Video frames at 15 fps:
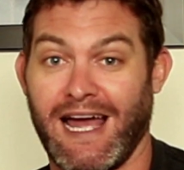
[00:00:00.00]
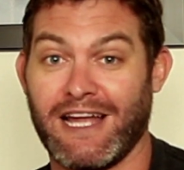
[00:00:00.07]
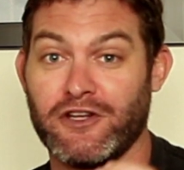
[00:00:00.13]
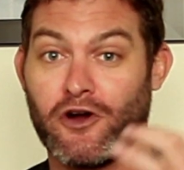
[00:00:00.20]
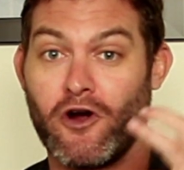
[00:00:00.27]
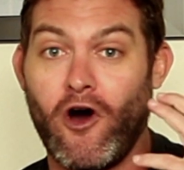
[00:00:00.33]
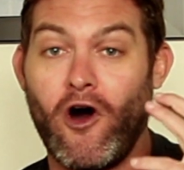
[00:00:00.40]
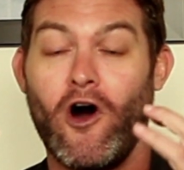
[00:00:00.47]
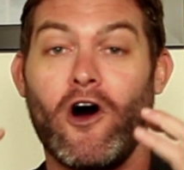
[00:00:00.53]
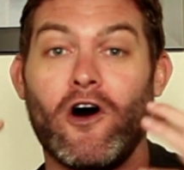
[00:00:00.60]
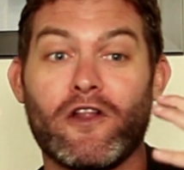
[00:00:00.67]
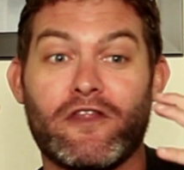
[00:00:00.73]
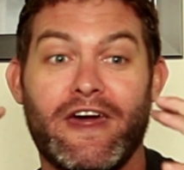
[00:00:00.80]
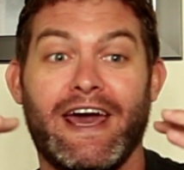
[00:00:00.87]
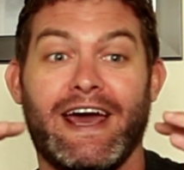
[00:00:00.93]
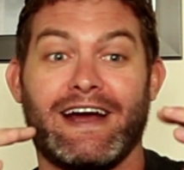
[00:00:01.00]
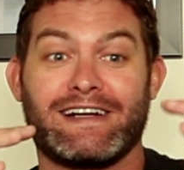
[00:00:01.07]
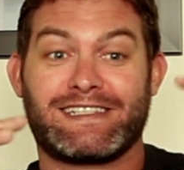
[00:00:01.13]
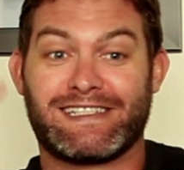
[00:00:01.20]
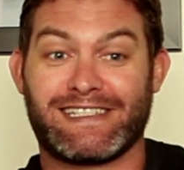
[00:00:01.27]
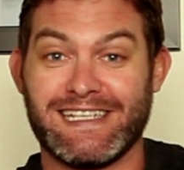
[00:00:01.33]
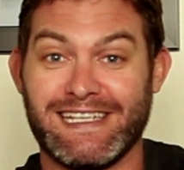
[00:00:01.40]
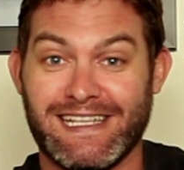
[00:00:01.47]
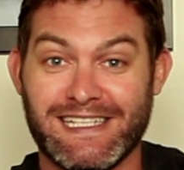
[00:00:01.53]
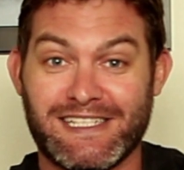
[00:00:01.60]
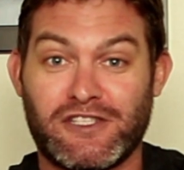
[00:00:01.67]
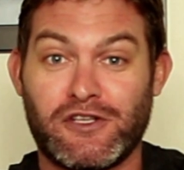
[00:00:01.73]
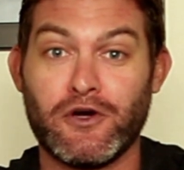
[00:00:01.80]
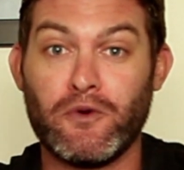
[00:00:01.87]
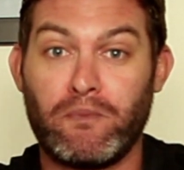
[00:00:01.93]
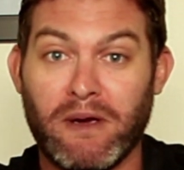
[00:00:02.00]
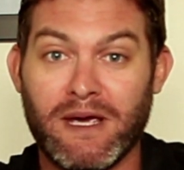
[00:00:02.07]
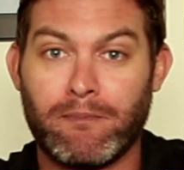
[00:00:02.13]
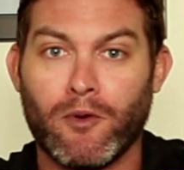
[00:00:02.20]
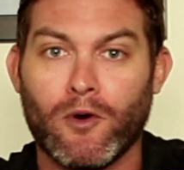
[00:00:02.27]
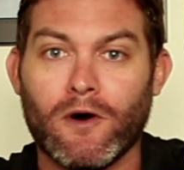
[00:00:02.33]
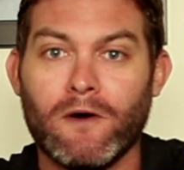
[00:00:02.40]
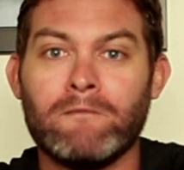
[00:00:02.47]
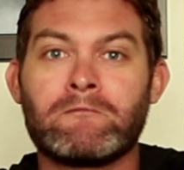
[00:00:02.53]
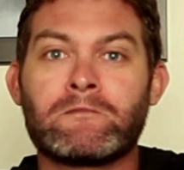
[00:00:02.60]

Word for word: And you're all there to see these two people,